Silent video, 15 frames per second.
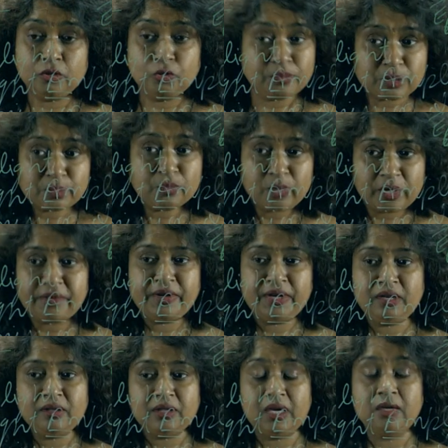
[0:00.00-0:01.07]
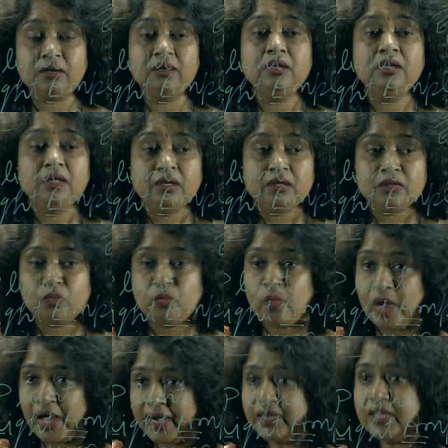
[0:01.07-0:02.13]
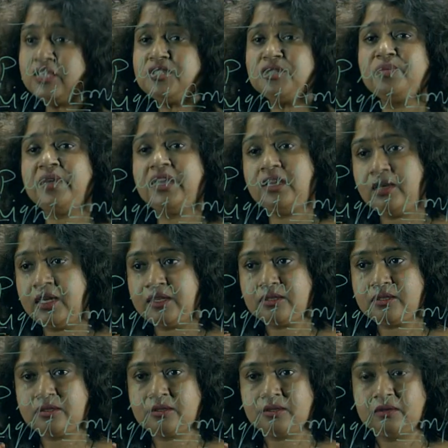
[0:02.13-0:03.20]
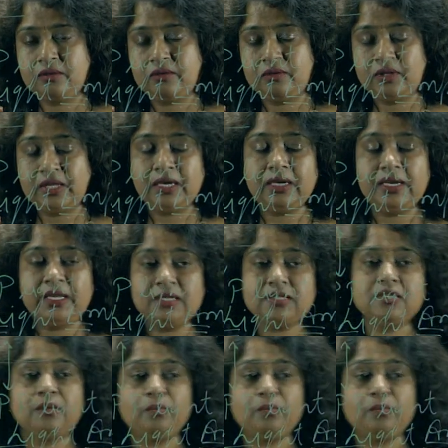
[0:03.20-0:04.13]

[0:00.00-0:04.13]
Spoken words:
you must be wondering that the wattage is very less. That laser